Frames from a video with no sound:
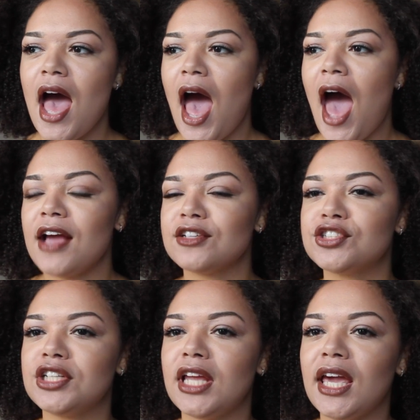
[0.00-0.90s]

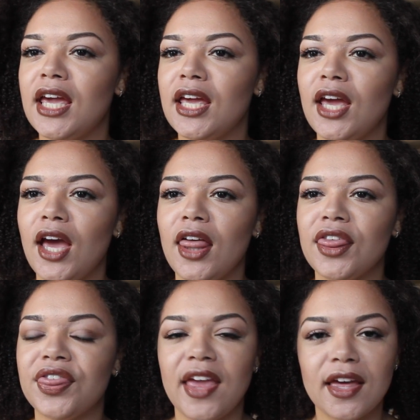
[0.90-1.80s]
actually
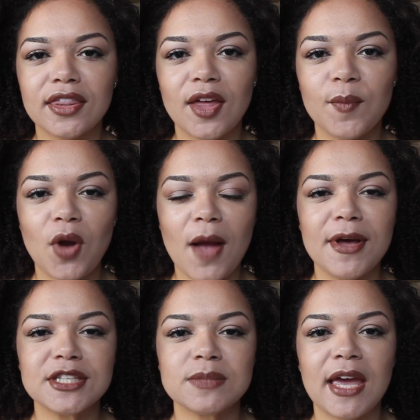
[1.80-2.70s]
think that
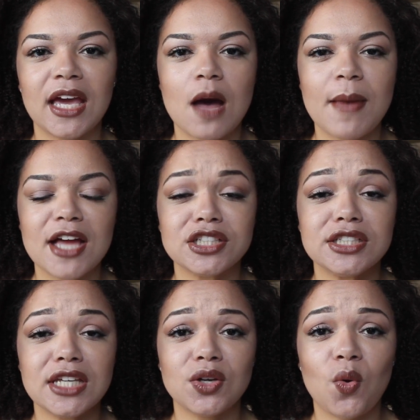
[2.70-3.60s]
Primark's makeup actually
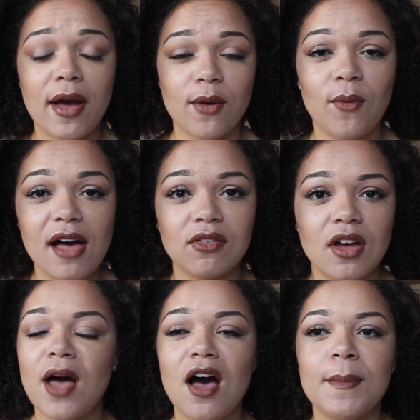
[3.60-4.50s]
did quite
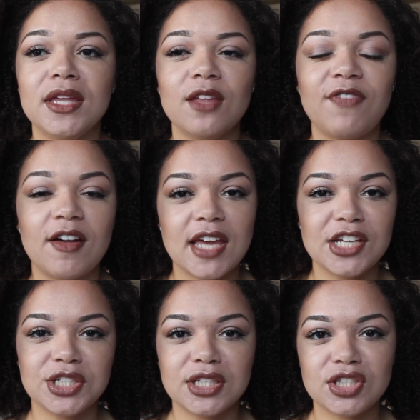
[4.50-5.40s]
well. I mean, the
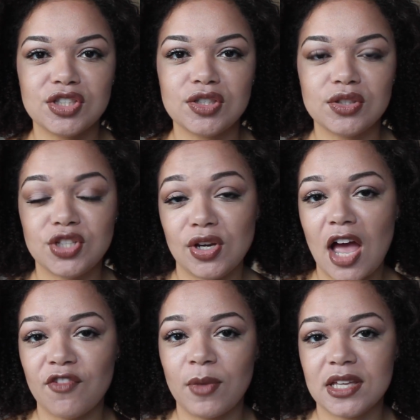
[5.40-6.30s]
foundation is too
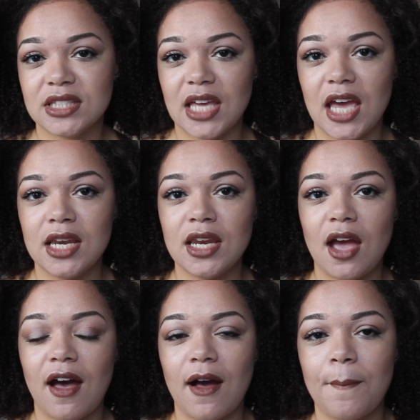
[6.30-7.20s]
light for my skin
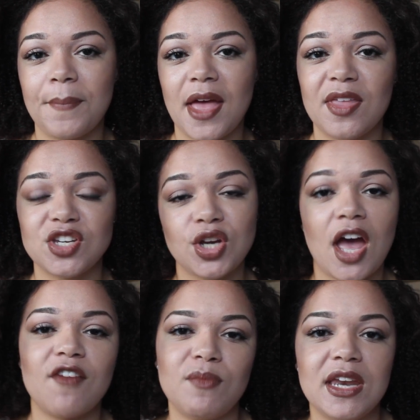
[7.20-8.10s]
and they don't
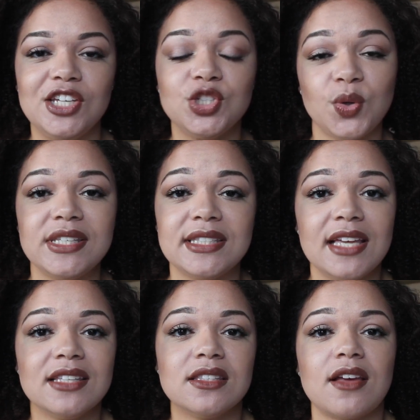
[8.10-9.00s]
have many
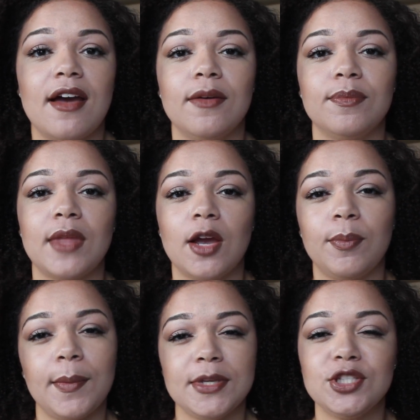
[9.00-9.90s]
choices, so they could
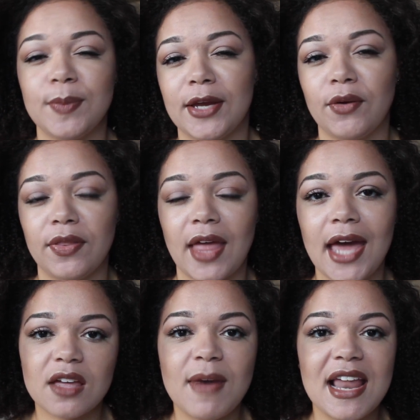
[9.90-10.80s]
probably do better on
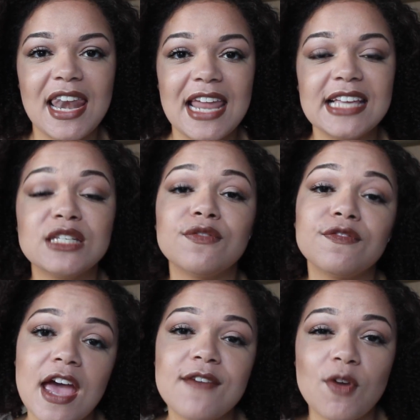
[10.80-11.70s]
that. My least
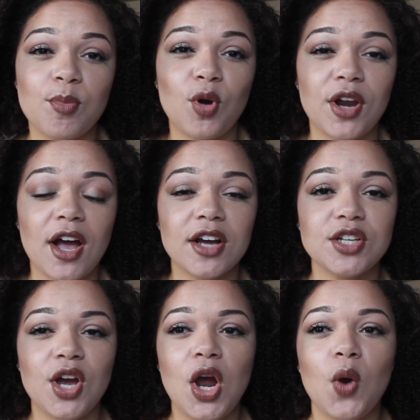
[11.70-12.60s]
favourite
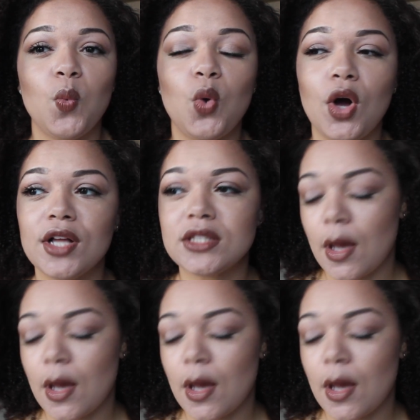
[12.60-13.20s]
product was